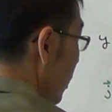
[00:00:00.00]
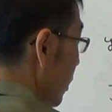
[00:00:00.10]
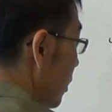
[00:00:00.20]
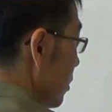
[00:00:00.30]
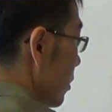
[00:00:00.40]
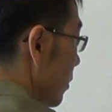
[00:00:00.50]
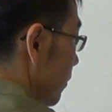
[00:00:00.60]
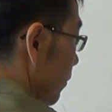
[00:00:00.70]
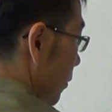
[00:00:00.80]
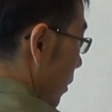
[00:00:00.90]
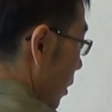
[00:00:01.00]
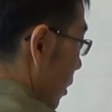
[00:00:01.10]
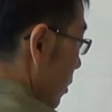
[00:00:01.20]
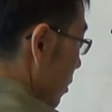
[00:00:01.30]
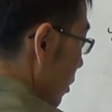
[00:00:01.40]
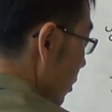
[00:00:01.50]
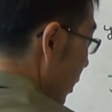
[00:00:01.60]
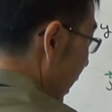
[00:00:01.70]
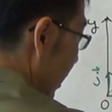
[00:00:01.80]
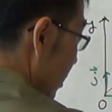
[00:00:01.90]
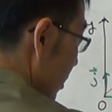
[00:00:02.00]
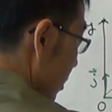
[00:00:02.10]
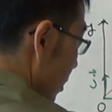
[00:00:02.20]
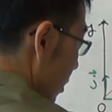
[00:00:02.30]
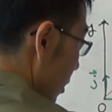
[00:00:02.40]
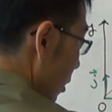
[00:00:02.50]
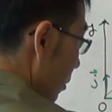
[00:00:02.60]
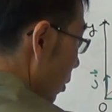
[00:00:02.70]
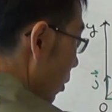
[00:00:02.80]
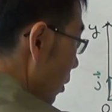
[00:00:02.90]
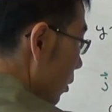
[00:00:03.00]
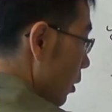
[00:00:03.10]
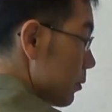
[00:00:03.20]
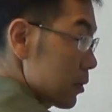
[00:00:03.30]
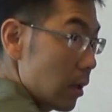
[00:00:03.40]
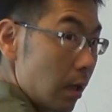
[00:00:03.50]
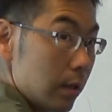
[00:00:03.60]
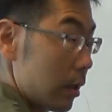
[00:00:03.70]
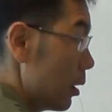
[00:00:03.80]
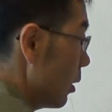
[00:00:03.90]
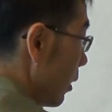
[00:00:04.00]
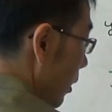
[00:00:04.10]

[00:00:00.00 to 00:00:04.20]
is certain x component of scalar